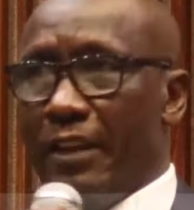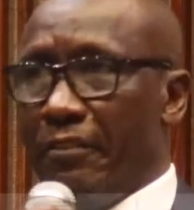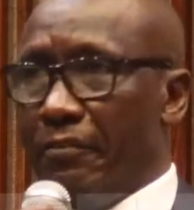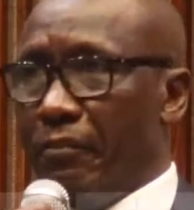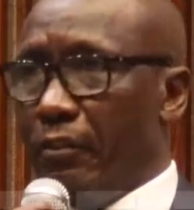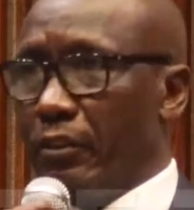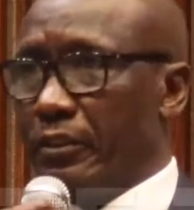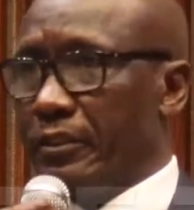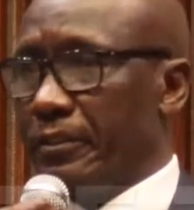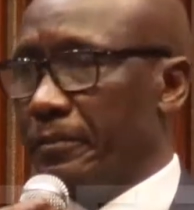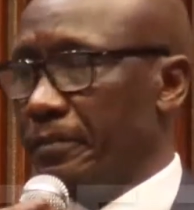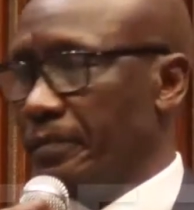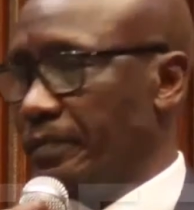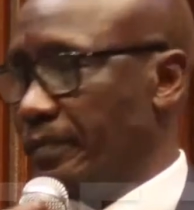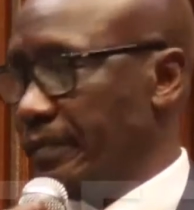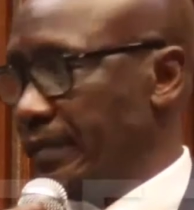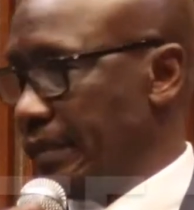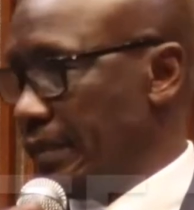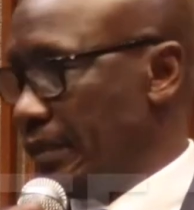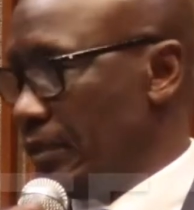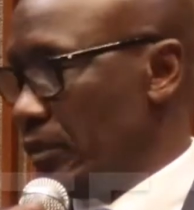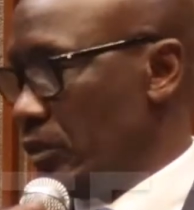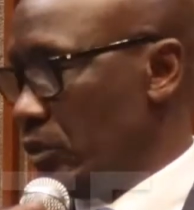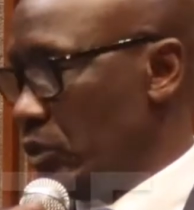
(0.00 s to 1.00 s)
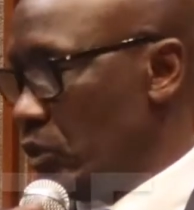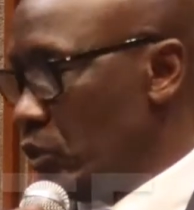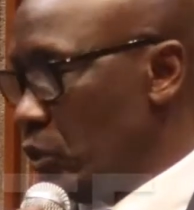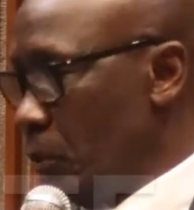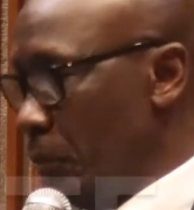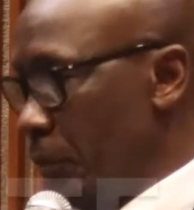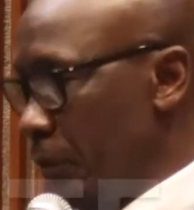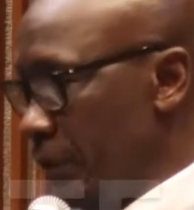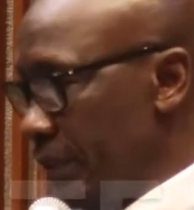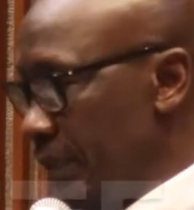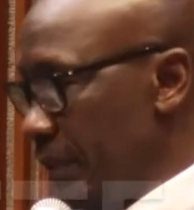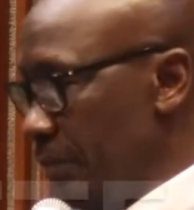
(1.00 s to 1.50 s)
effort to
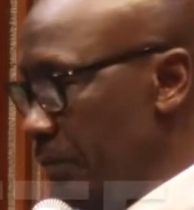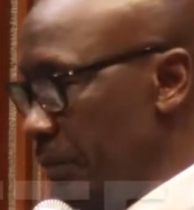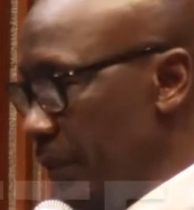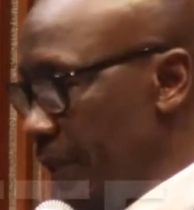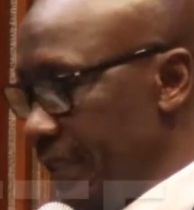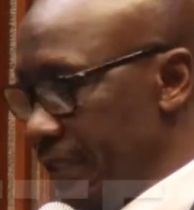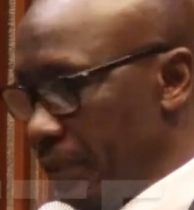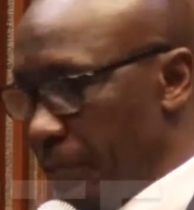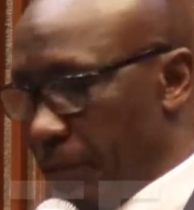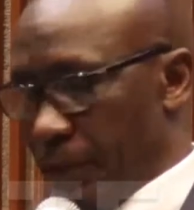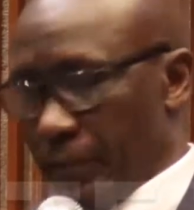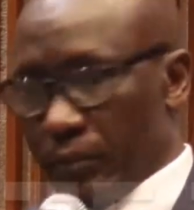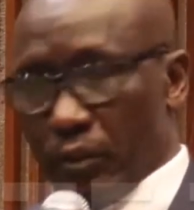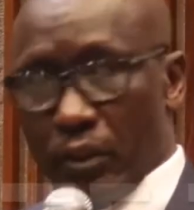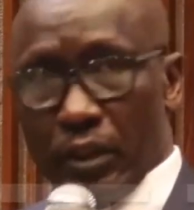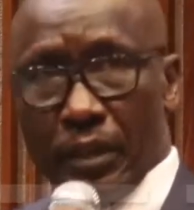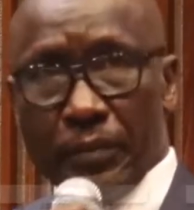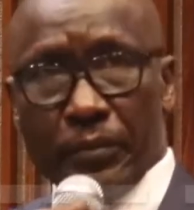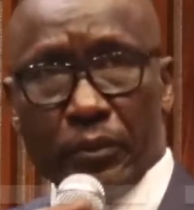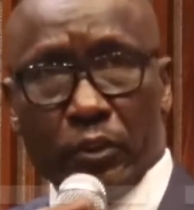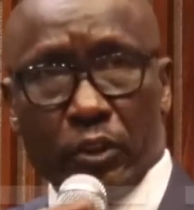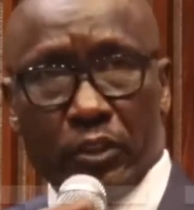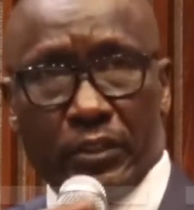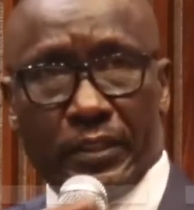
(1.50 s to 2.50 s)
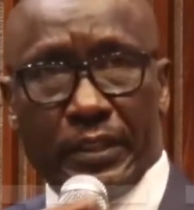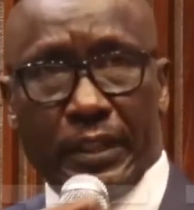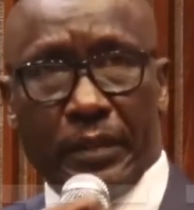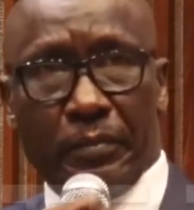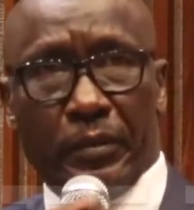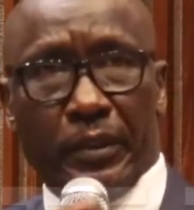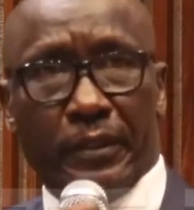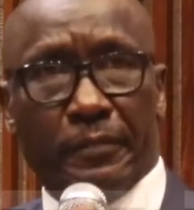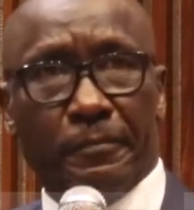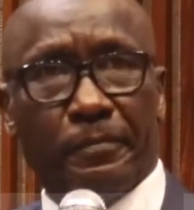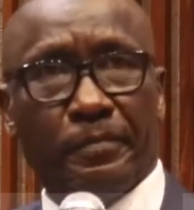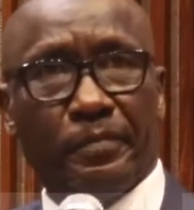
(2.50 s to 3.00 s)
put in place the Petroleum Industry
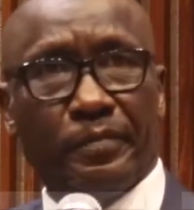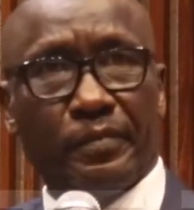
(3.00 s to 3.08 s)
Bill.